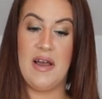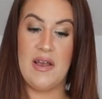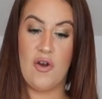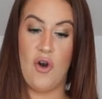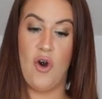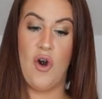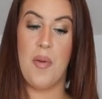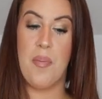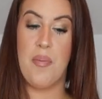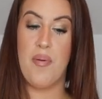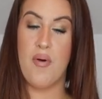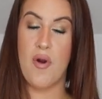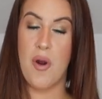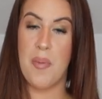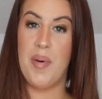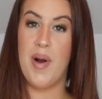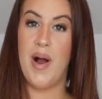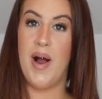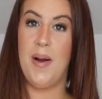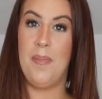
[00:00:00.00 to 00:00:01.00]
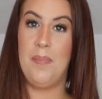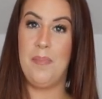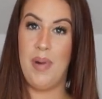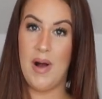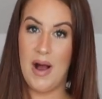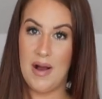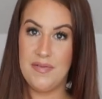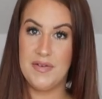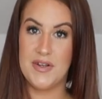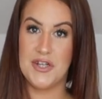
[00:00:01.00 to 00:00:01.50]
I got a proper
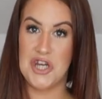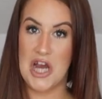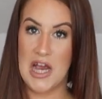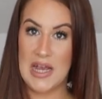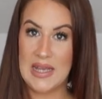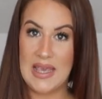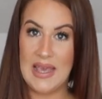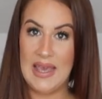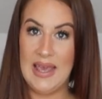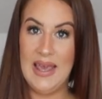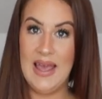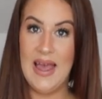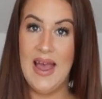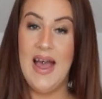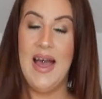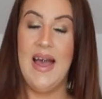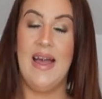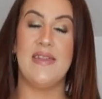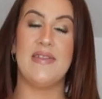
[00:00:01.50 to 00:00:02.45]
puffer jacket.